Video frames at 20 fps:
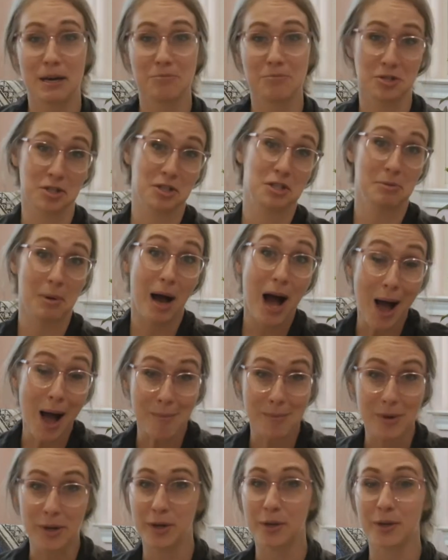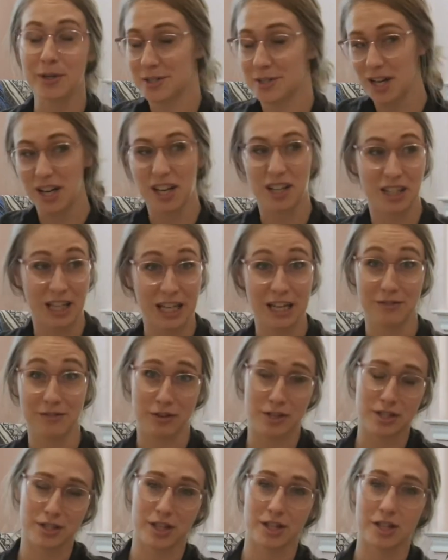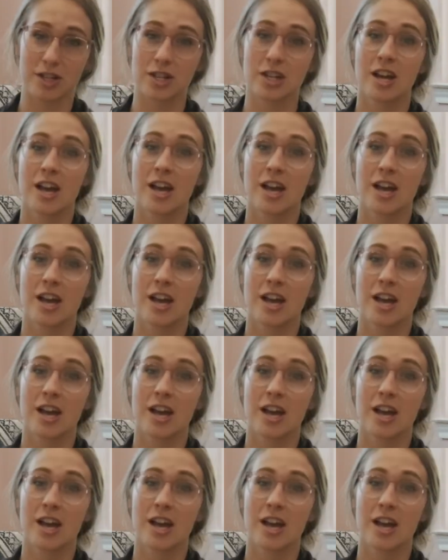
just a mom who has done a lot of research.